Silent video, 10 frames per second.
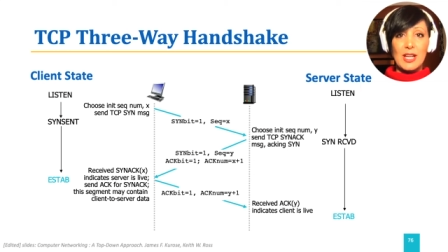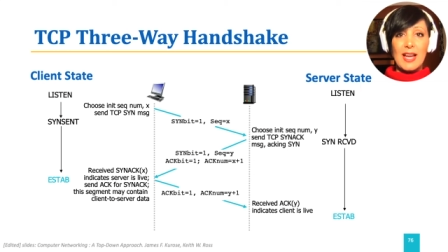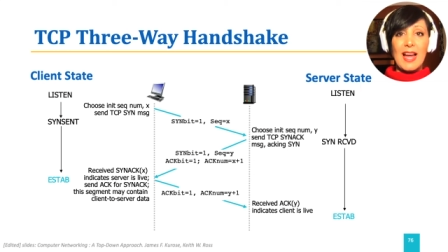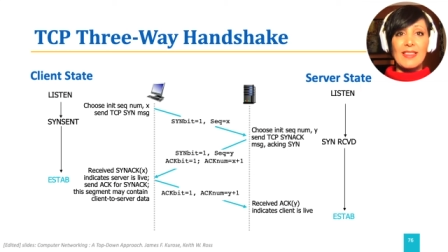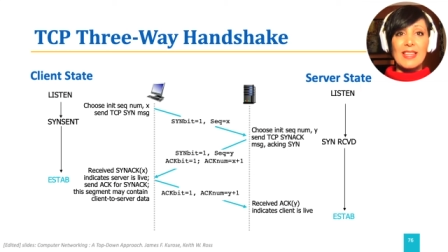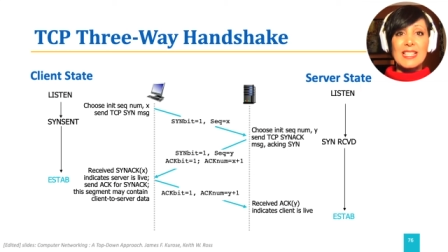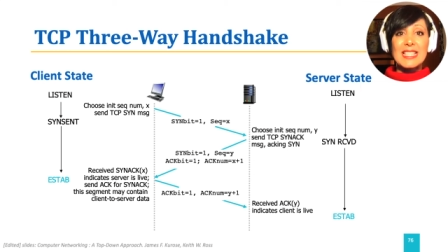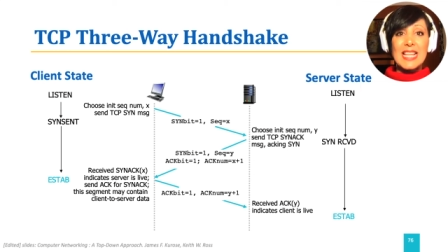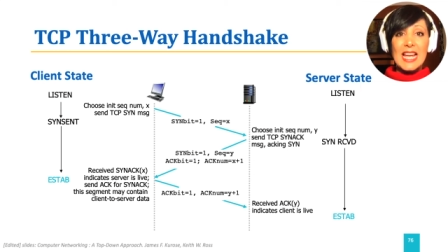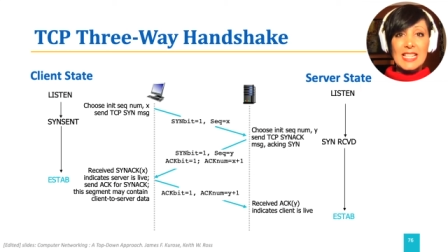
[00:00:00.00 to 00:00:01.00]
at the
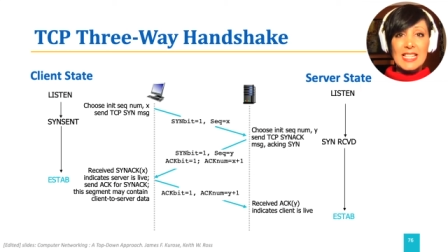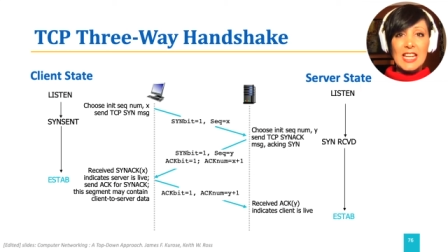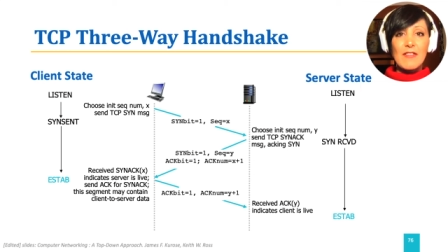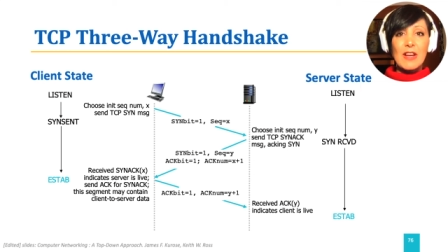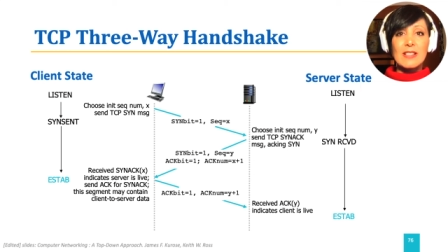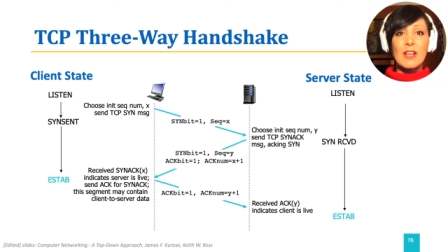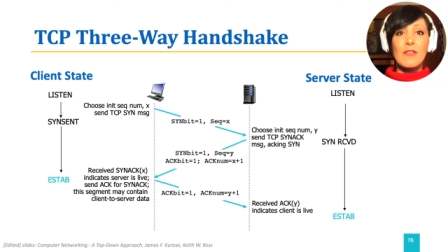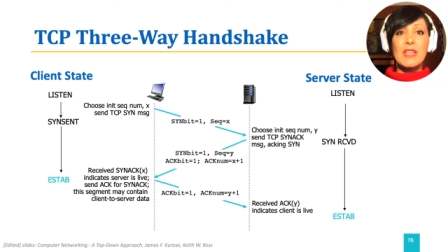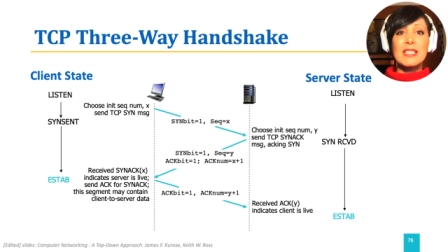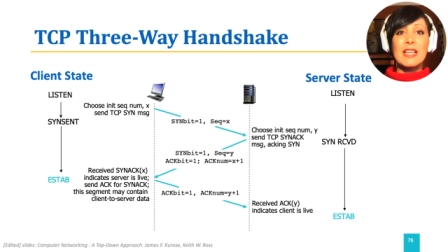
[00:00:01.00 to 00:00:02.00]
send event of the
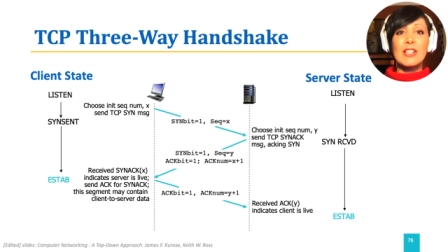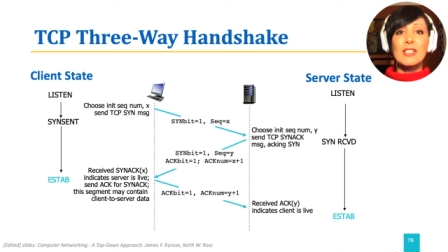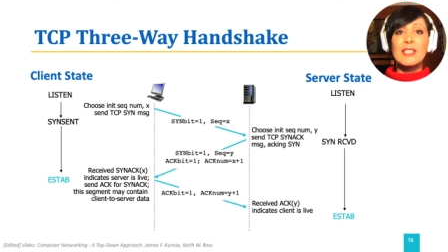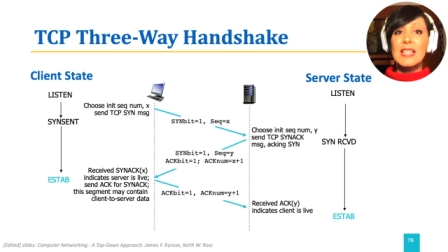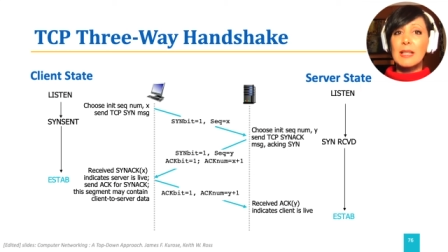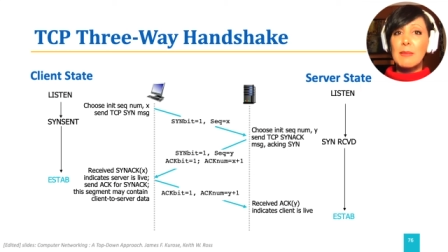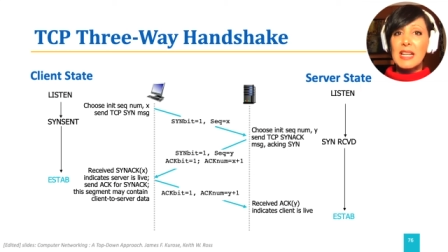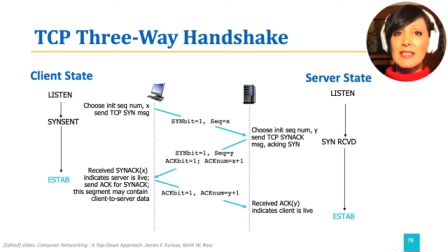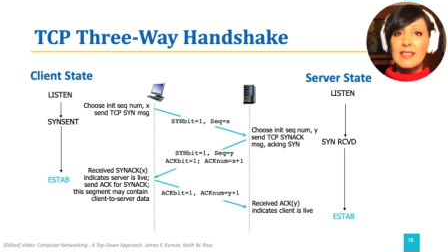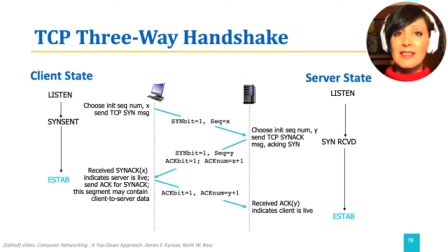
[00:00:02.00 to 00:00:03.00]
third segment